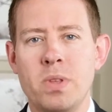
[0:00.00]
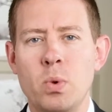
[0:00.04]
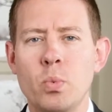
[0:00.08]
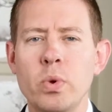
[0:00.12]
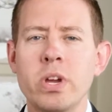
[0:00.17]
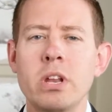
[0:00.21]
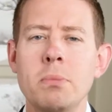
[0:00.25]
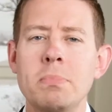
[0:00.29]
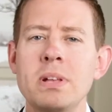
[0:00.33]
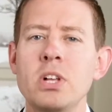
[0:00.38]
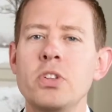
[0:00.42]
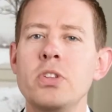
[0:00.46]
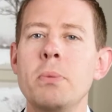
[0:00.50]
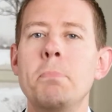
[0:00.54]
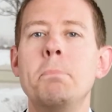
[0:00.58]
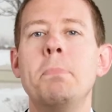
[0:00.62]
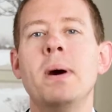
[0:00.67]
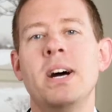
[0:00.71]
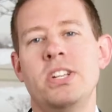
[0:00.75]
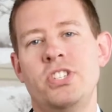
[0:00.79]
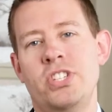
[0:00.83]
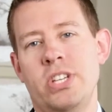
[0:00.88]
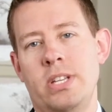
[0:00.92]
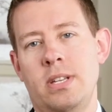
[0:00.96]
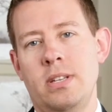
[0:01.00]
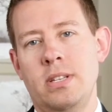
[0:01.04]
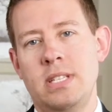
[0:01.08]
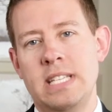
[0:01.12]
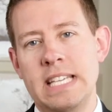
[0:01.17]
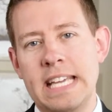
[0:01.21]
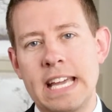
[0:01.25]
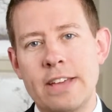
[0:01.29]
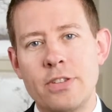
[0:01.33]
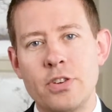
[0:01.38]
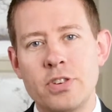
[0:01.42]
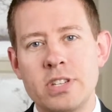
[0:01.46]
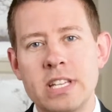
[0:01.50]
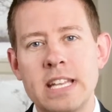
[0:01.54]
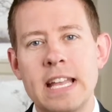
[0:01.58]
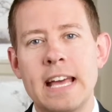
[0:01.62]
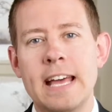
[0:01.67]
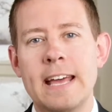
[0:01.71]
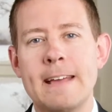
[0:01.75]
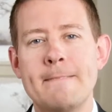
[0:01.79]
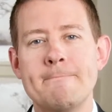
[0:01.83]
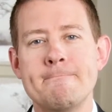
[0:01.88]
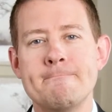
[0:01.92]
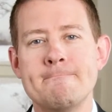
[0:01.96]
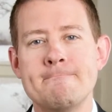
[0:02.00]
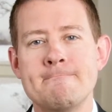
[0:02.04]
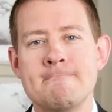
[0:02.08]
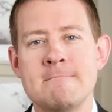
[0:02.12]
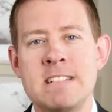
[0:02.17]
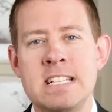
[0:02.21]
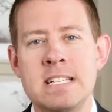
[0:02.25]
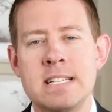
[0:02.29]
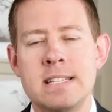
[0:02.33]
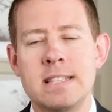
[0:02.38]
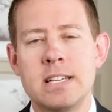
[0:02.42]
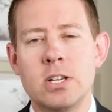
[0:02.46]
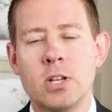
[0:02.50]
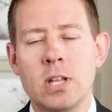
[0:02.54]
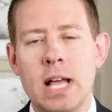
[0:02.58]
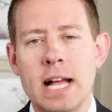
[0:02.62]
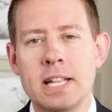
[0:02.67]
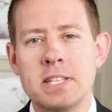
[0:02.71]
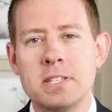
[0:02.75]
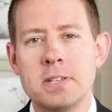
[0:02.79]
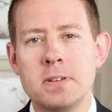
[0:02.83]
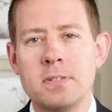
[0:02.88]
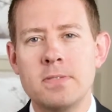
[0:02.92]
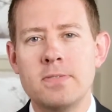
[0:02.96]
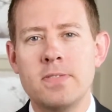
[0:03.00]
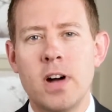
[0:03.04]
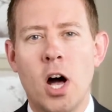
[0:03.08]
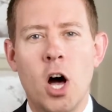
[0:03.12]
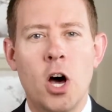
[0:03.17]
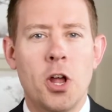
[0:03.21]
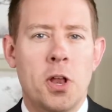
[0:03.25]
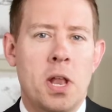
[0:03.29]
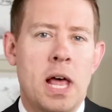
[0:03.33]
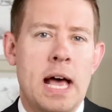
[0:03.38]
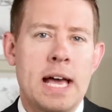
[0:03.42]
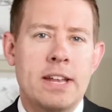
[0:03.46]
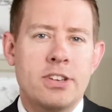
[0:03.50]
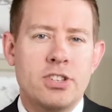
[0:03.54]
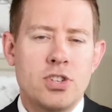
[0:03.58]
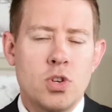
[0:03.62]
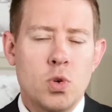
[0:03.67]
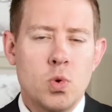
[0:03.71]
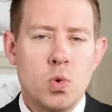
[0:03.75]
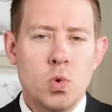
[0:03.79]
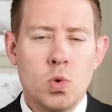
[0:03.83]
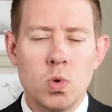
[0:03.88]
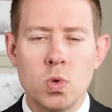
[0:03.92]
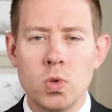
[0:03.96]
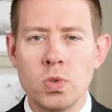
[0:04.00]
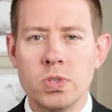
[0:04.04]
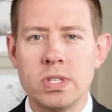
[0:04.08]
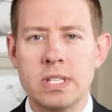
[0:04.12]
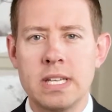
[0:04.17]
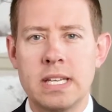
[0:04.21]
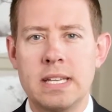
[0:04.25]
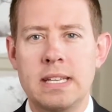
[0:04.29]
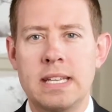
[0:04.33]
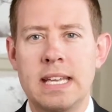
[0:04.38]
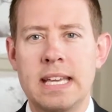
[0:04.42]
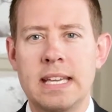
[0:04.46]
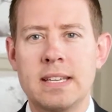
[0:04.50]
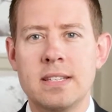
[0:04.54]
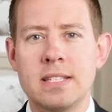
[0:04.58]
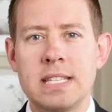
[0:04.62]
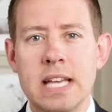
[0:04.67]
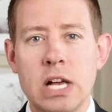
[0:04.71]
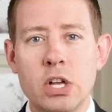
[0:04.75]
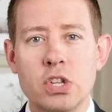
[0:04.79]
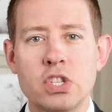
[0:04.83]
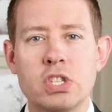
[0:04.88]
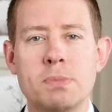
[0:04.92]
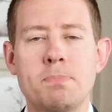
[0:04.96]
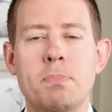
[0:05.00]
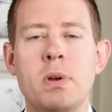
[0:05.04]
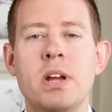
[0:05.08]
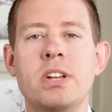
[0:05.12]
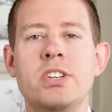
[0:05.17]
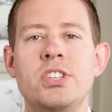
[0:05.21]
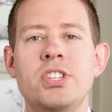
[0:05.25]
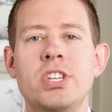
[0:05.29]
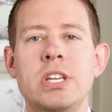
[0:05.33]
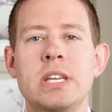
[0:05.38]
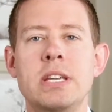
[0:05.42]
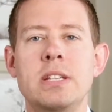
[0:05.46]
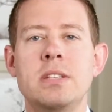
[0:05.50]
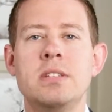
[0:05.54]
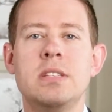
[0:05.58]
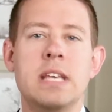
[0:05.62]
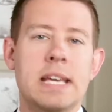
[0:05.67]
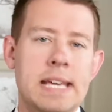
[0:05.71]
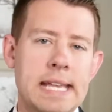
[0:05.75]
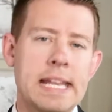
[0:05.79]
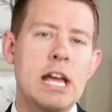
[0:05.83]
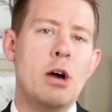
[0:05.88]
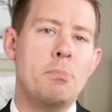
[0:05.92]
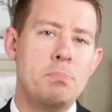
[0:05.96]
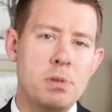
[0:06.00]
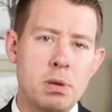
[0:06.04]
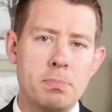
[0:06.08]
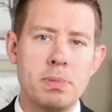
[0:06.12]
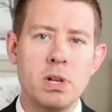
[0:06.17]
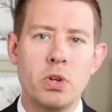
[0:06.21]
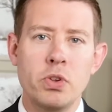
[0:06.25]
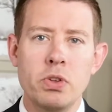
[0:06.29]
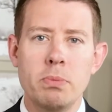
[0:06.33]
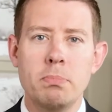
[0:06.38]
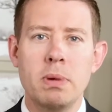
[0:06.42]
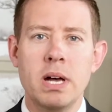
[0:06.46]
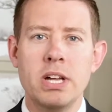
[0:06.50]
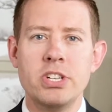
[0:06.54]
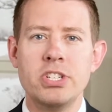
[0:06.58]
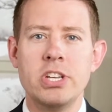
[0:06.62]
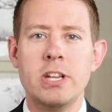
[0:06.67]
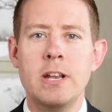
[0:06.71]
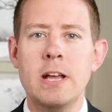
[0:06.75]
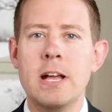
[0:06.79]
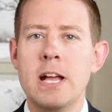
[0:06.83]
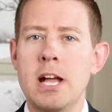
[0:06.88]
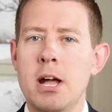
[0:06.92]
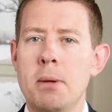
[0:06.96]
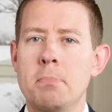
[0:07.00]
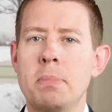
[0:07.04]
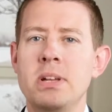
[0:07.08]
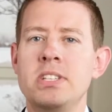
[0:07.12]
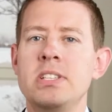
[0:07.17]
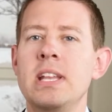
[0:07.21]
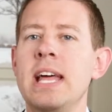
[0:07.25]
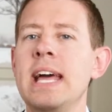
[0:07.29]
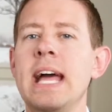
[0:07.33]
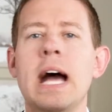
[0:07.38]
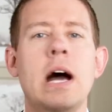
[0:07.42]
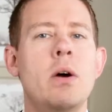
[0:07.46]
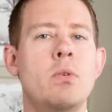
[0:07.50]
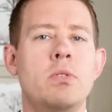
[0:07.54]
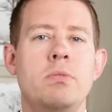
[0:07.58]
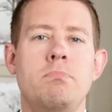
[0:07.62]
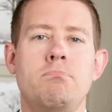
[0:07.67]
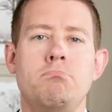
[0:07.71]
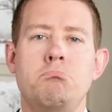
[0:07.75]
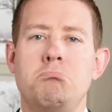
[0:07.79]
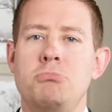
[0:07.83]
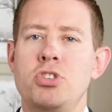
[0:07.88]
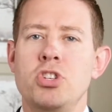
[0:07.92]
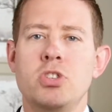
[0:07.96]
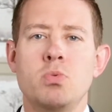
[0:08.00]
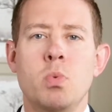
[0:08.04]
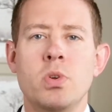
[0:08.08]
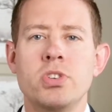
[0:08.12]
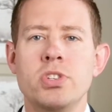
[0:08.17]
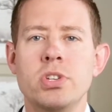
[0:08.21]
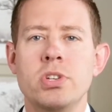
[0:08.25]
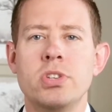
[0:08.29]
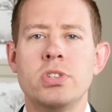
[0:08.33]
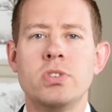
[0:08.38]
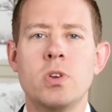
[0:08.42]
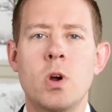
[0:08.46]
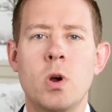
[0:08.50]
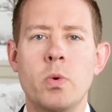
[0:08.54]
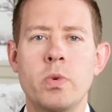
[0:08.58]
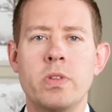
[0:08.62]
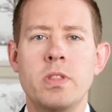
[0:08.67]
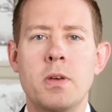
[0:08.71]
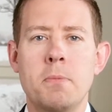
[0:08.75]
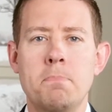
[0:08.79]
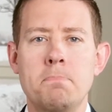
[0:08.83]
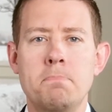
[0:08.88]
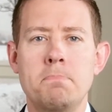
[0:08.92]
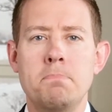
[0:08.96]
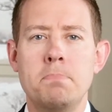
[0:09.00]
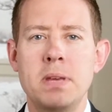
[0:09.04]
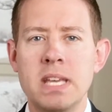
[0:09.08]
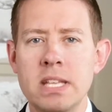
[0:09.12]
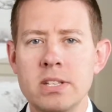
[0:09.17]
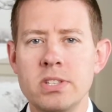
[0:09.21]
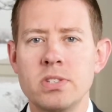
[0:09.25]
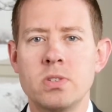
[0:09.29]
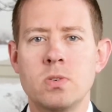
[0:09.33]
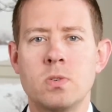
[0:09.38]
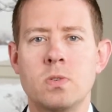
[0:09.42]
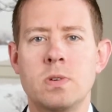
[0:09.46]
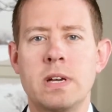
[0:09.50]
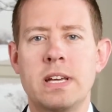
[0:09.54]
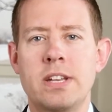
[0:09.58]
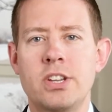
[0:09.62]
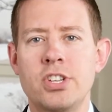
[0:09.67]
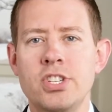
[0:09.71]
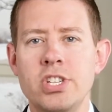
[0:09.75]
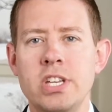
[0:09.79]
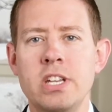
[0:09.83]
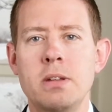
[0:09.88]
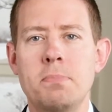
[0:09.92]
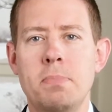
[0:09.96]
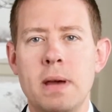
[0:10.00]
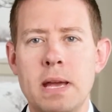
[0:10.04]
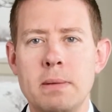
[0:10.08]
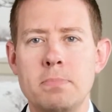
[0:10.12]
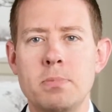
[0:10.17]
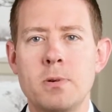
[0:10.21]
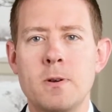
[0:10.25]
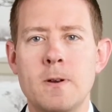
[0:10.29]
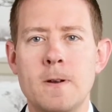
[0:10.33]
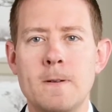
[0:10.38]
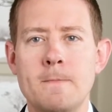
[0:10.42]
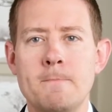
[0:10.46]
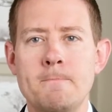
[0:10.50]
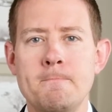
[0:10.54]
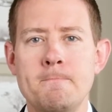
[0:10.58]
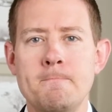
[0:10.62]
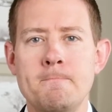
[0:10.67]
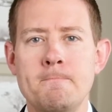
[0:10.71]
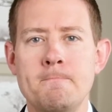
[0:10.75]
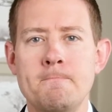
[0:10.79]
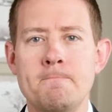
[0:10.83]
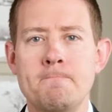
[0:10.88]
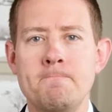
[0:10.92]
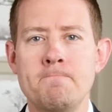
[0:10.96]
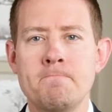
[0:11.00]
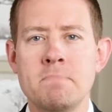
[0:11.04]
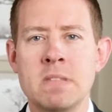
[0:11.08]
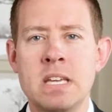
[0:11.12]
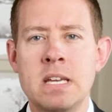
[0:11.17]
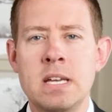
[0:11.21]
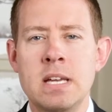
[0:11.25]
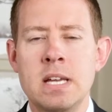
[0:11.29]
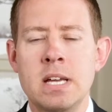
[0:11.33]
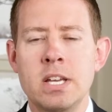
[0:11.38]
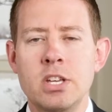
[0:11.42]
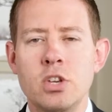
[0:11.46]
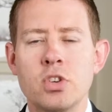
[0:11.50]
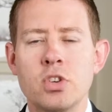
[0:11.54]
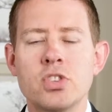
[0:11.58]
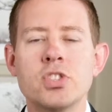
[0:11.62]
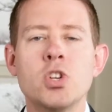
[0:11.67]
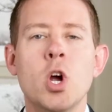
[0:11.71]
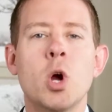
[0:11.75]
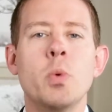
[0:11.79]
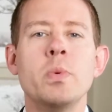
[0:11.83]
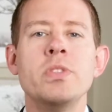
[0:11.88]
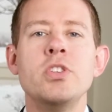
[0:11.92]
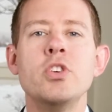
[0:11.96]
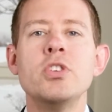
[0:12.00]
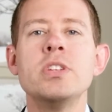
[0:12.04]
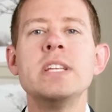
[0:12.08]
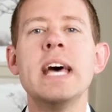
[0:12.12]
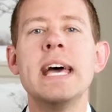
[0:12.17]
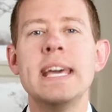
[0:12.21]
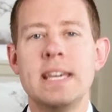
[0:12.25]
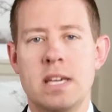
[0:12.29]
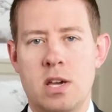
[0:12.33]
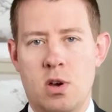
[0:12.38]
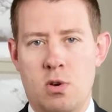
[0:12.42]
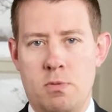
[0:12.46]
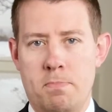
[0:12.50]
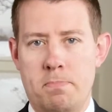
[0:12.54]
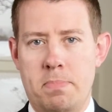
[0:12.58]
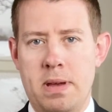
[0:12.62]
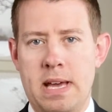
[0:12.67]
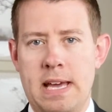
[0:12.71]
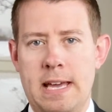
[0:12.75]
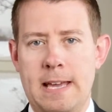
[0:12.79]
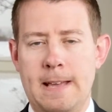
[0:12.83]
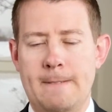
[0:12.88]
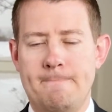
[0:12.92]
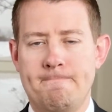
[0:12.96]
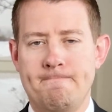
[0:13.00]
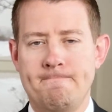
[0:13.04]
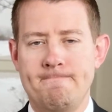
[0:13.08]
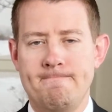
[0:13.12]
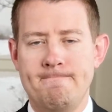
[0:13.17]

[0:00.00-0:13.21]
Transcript: We're going to build a budget together today. There are lots of online tools and Excel spreadsheets that can help you build a budget, but today I just want you to start with a pencil and a sheet of paper. You'll start with your take-home pay.